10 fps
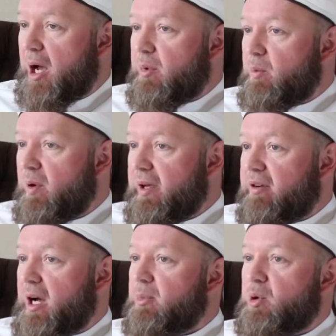I mean,
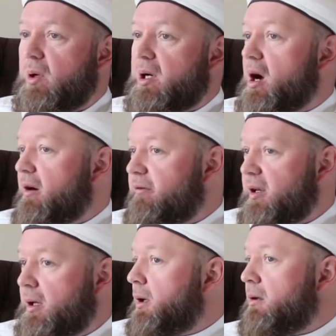we've come to a
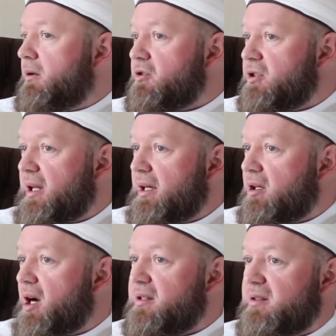confident conclusion
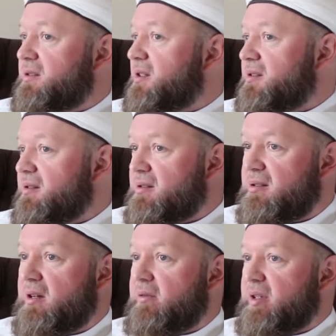that God's existence
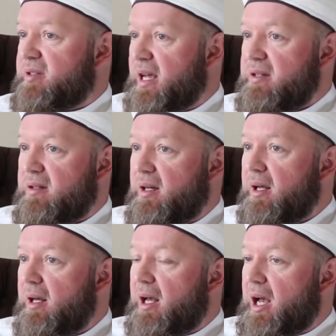is out of
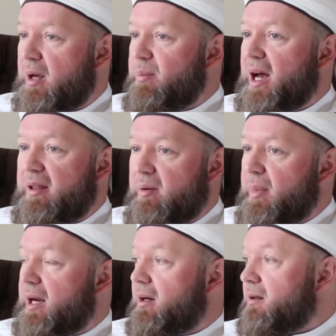necessity, and
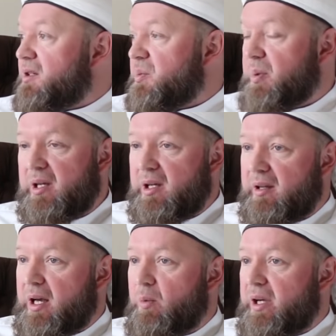mathematically
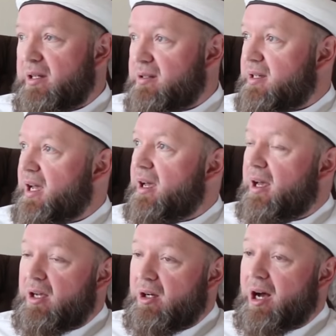speaking, that we can say
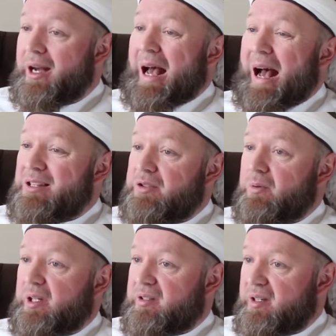God has
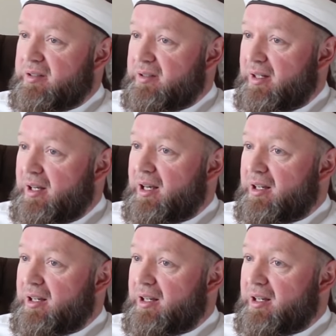to exist